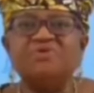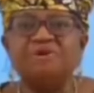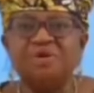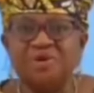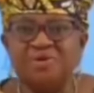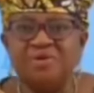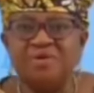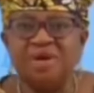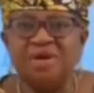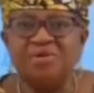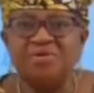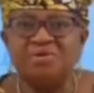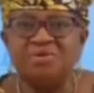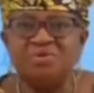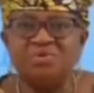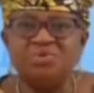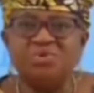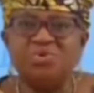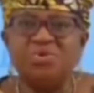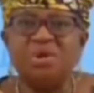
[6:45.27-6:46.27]
to figure
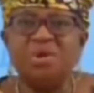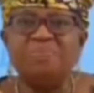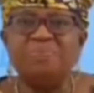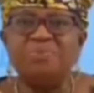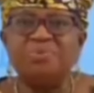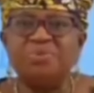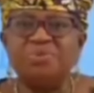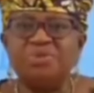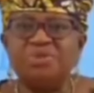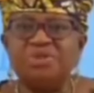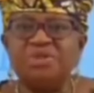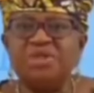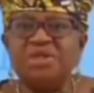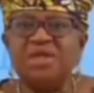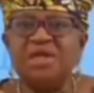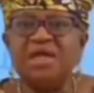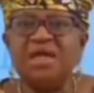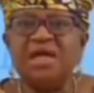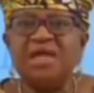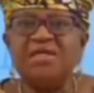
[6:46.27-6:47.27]
out who to
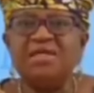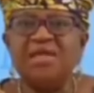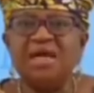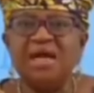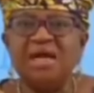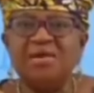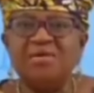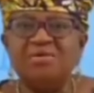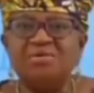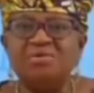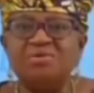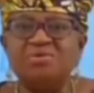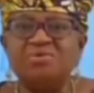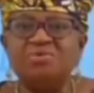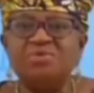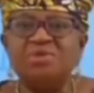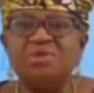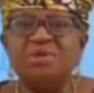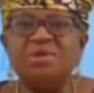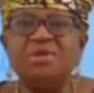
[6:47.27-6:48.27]
approach and how
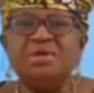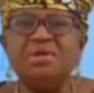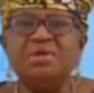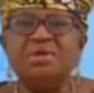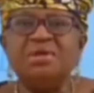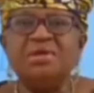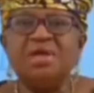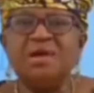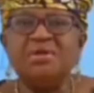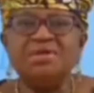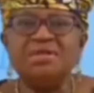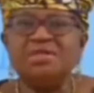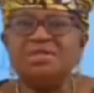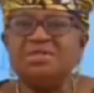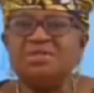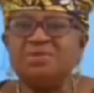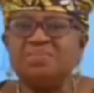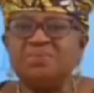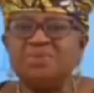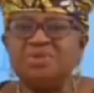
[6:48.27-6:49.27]

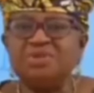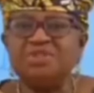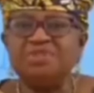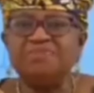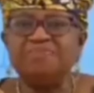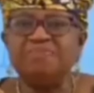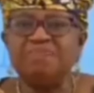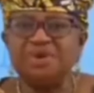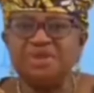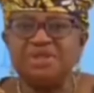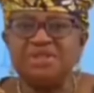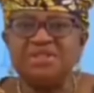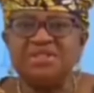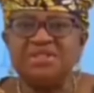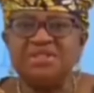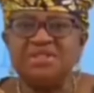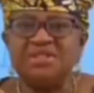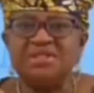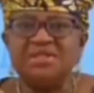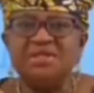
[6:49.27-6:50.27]
the supportive
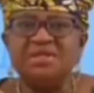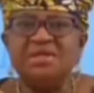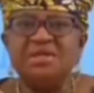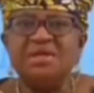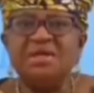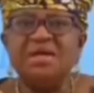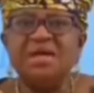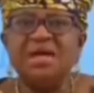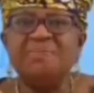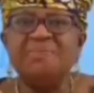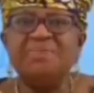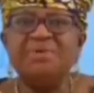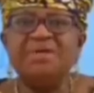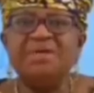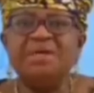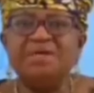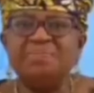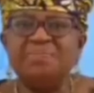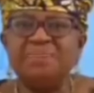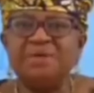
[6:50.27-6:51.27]
policies can
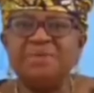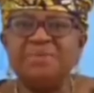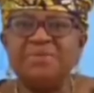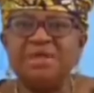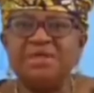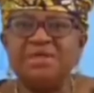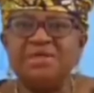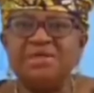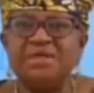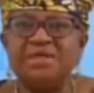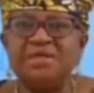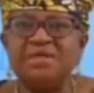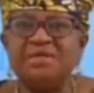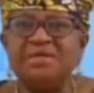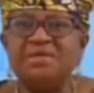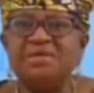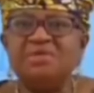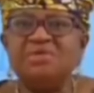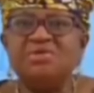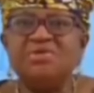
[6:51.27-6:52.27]
be
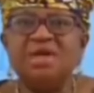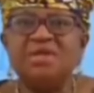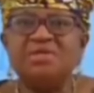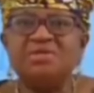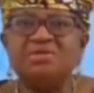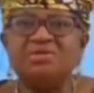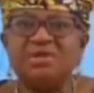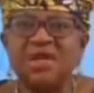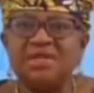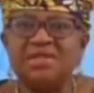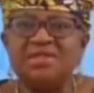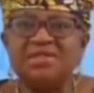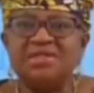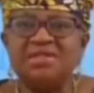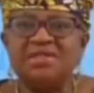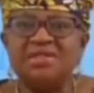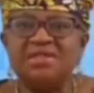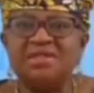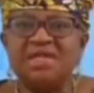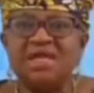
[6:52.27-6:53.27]
implemented to
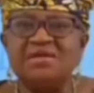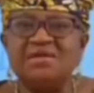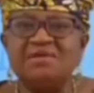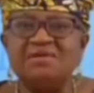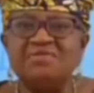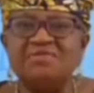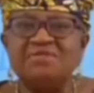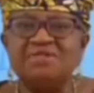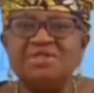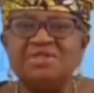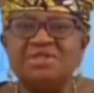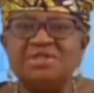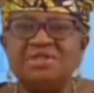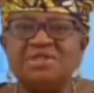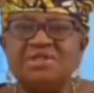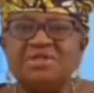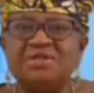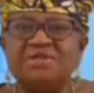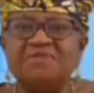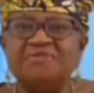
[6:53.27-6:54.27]
attract this kind of
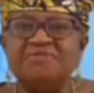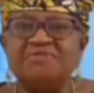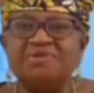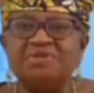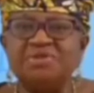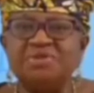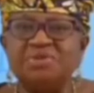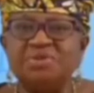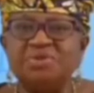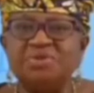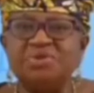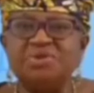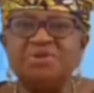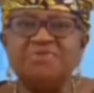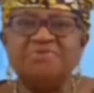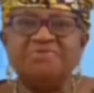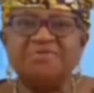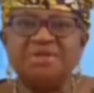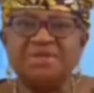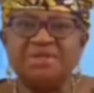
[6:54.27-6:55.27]
digital
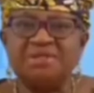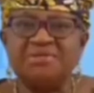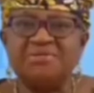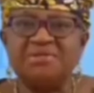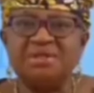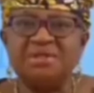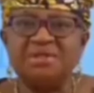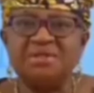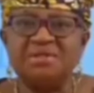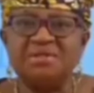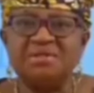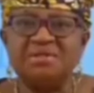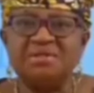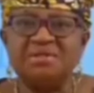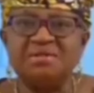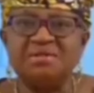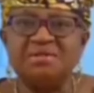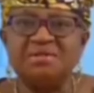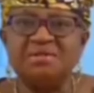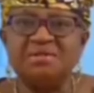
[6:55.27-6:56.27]
infrastructure investment.
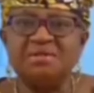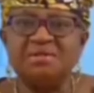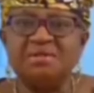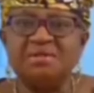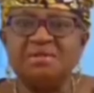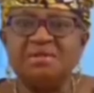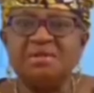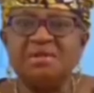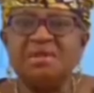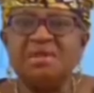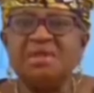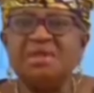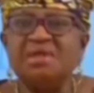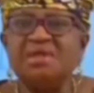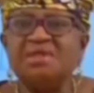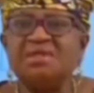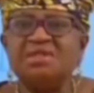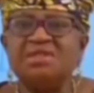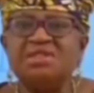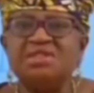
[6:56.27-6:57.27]

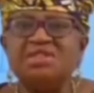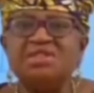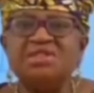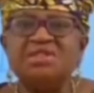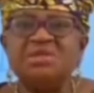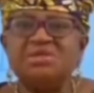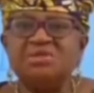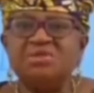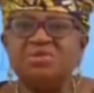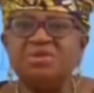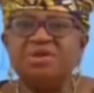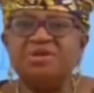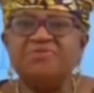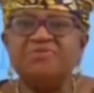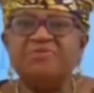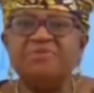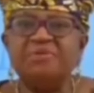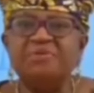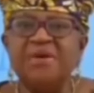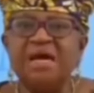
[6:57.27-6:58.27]
Digital
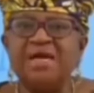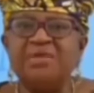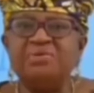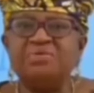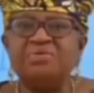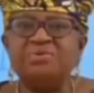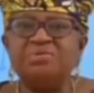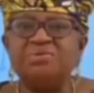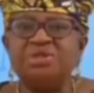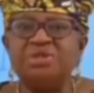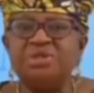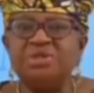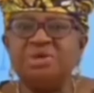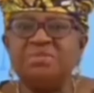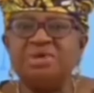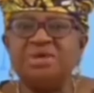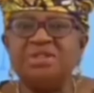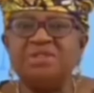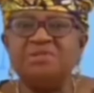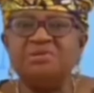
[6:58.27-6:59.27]
trade for micro,
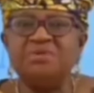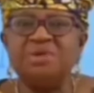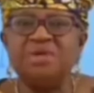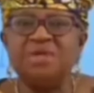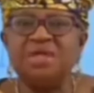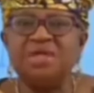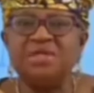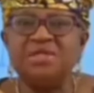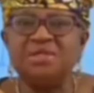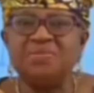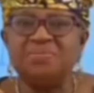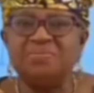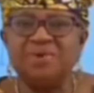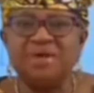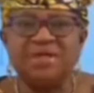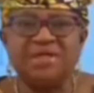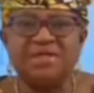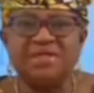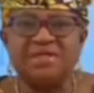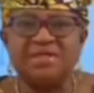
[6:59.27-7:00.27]
medium, and small
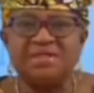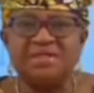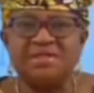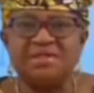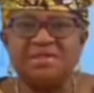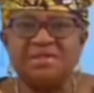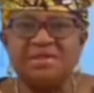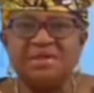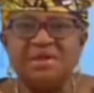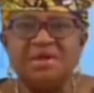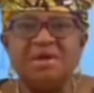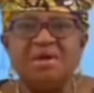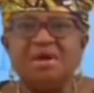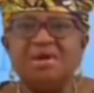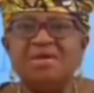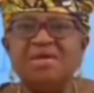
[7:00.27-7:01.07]
enterprises,